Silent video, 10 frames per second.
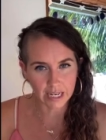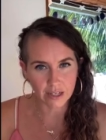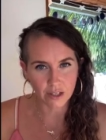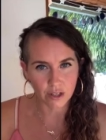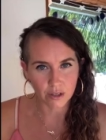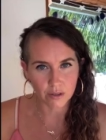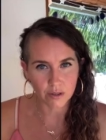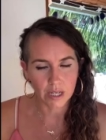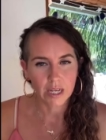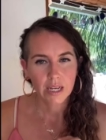you?
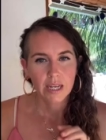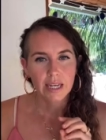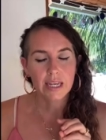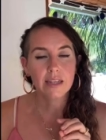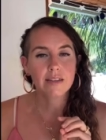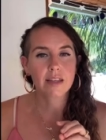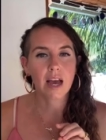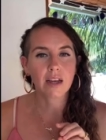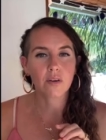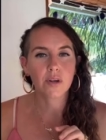Is
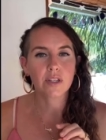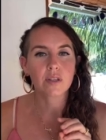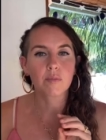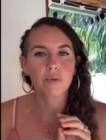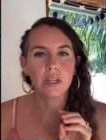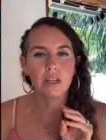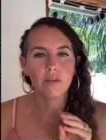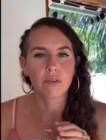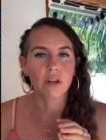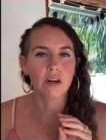that going to bring you
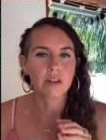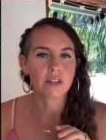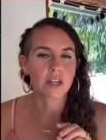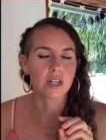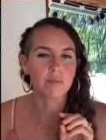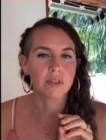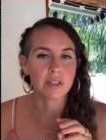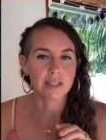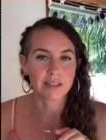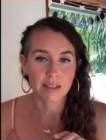long term
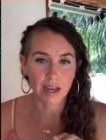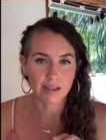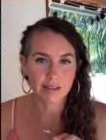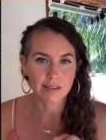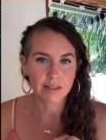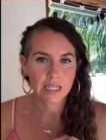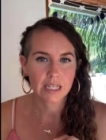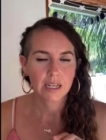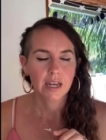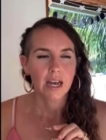success?
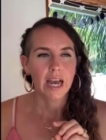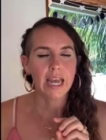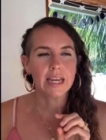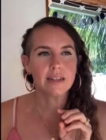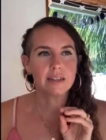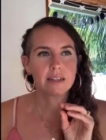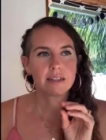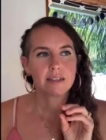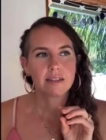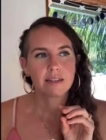And
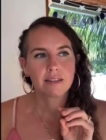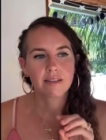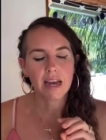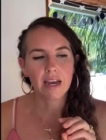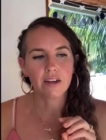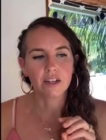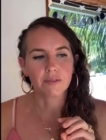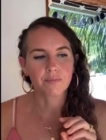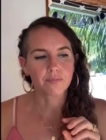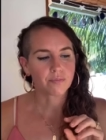
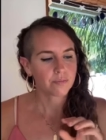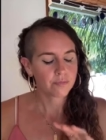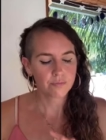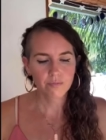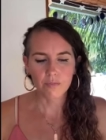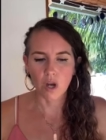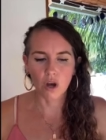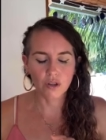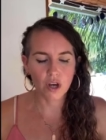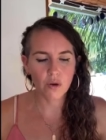Saturn,
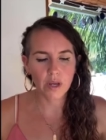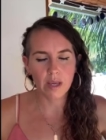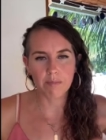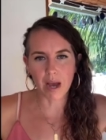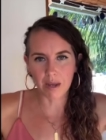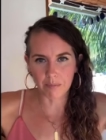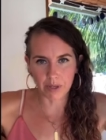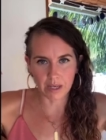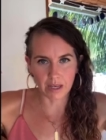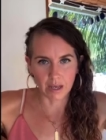although he might be